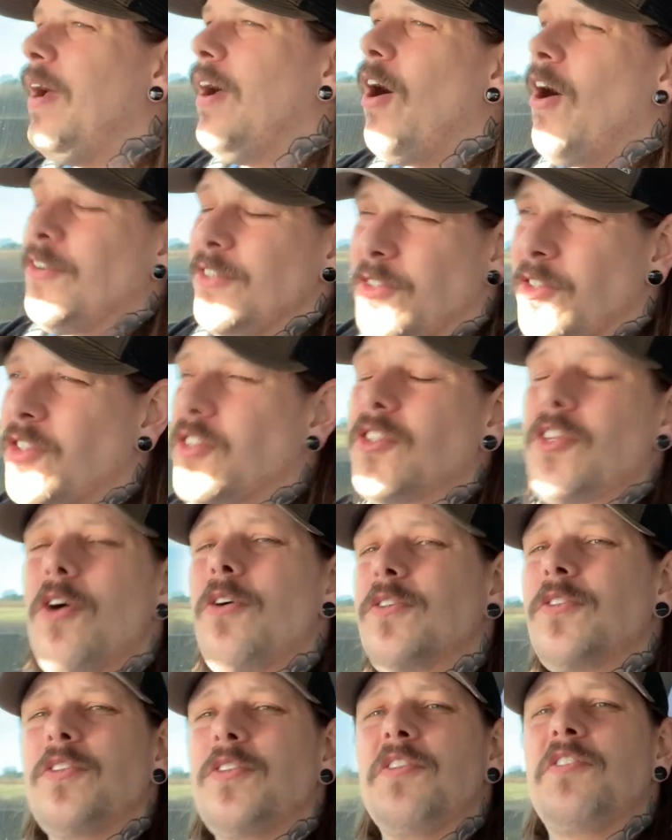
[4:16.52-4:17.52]
on
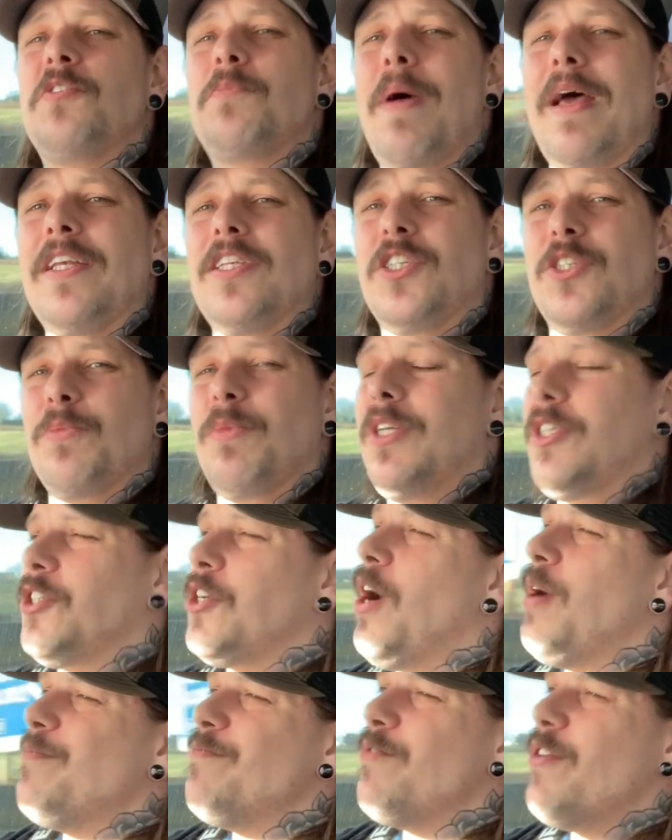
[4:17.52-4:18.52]
stock suspension which
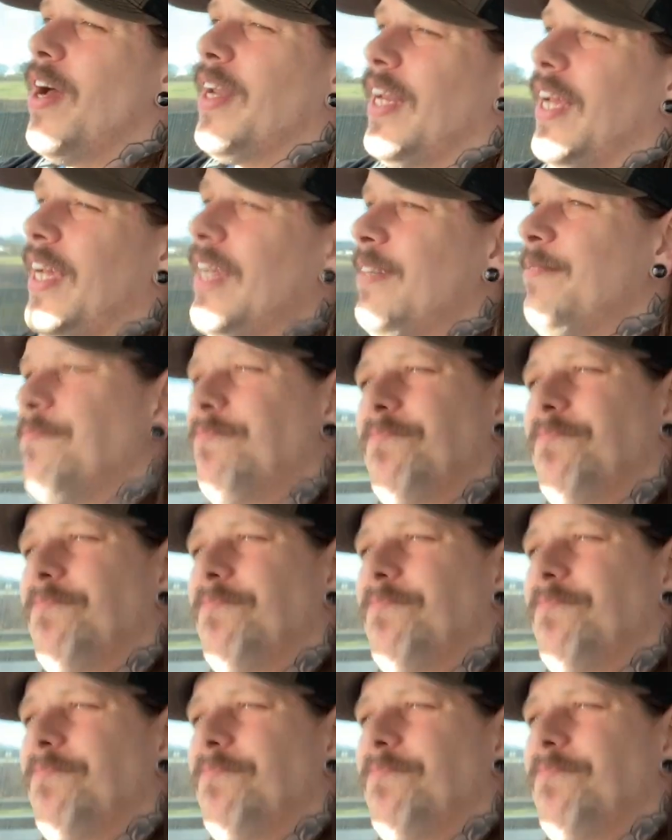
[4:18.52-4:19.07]
I'm running,